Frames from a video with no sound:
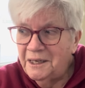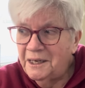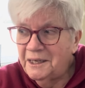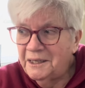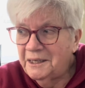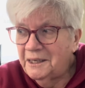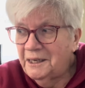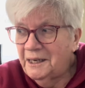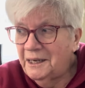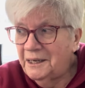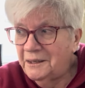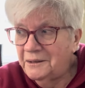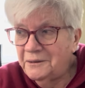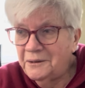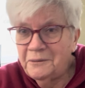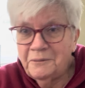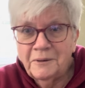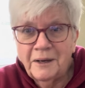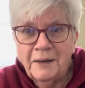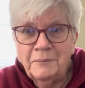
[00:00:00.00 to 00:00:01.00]
I don't
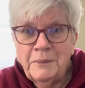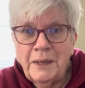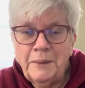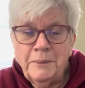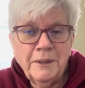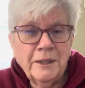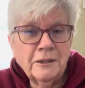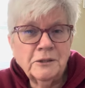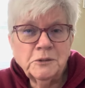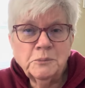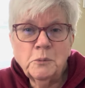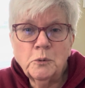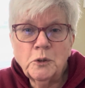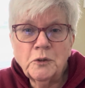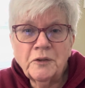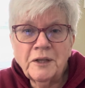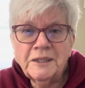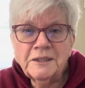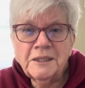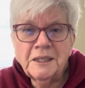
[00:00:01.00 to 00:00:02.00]
know. Uh, maybe there's
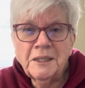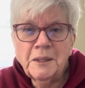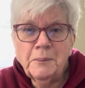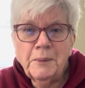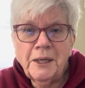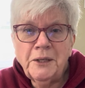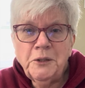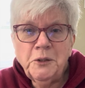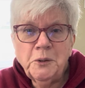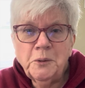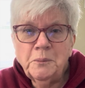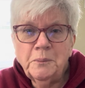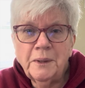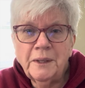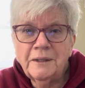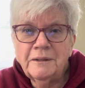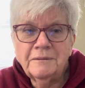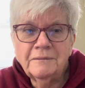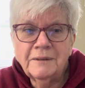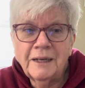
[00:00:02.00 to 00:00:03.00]
more things on the menu,
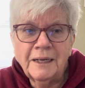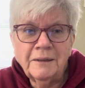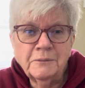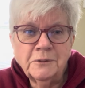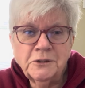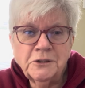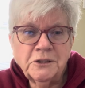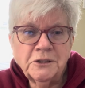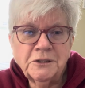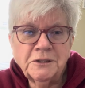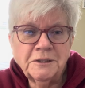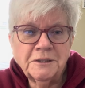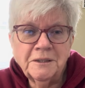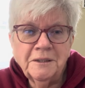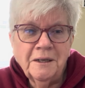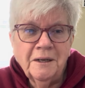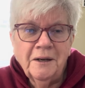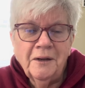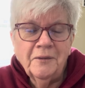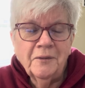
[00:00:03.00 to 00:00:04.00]
but I was just,
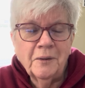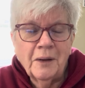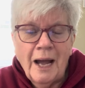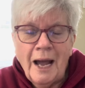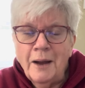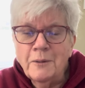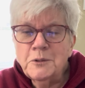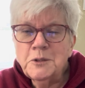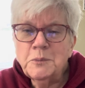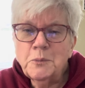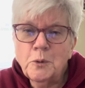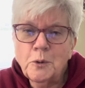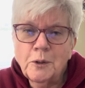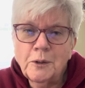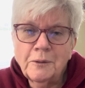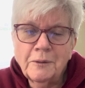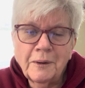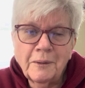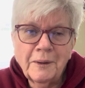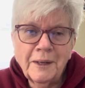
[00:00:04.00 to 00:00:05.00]
I was
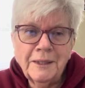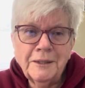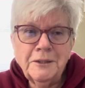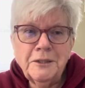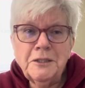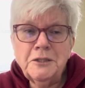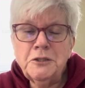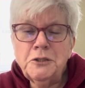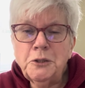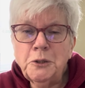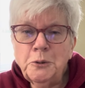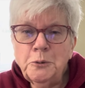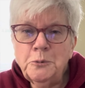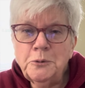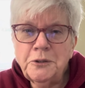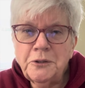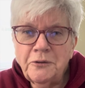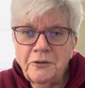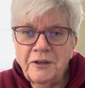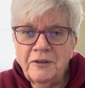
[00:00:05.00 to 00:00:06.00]
more in
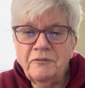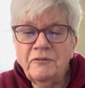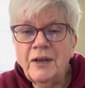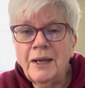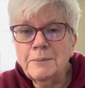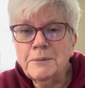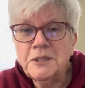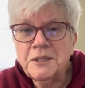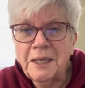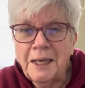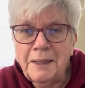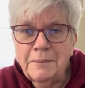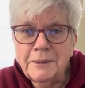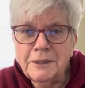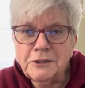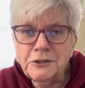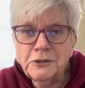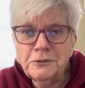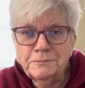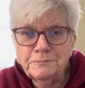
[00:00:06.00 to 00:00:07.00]
tune to the famous
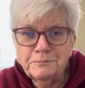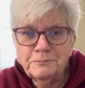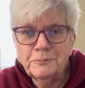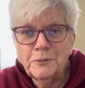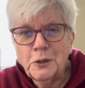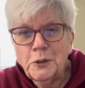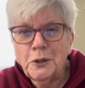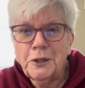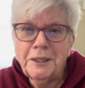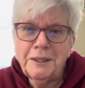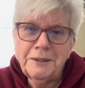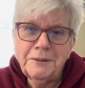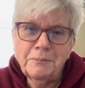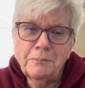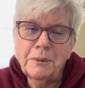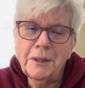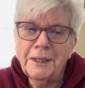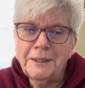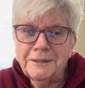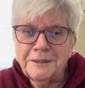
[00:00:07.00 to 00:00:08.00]
Amos cookies
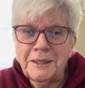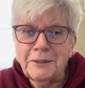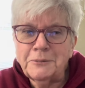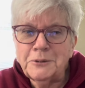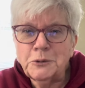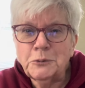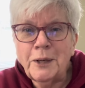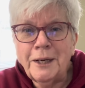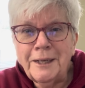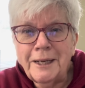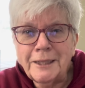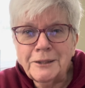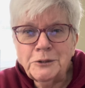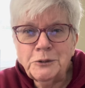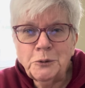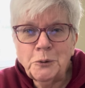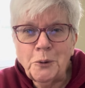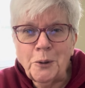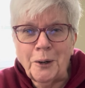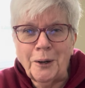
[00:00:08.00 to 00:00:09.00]
place that was right
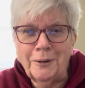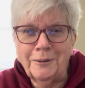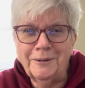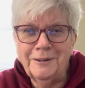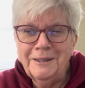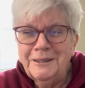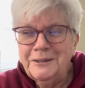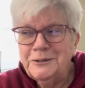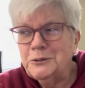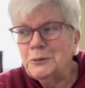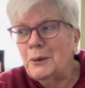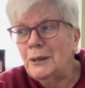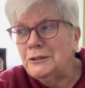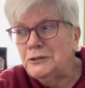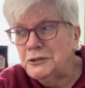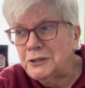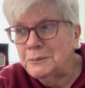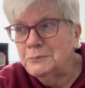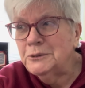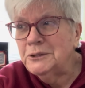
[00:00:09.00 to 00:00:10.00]
next door. So while
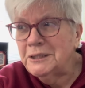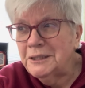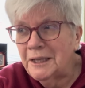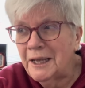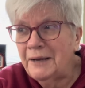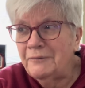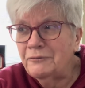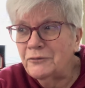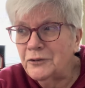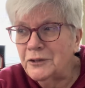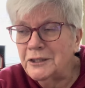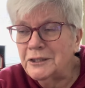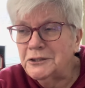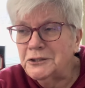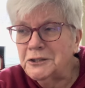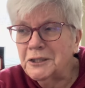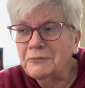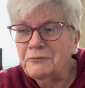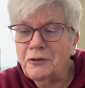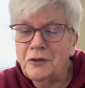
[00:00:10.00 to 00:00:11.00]
Jim was in line for the
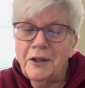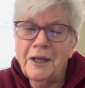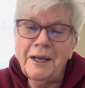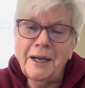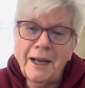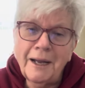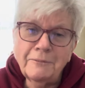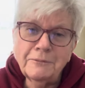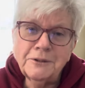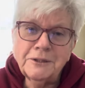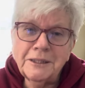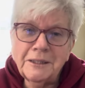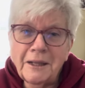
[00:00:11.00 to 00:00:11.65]
Chick-fil-A, I was in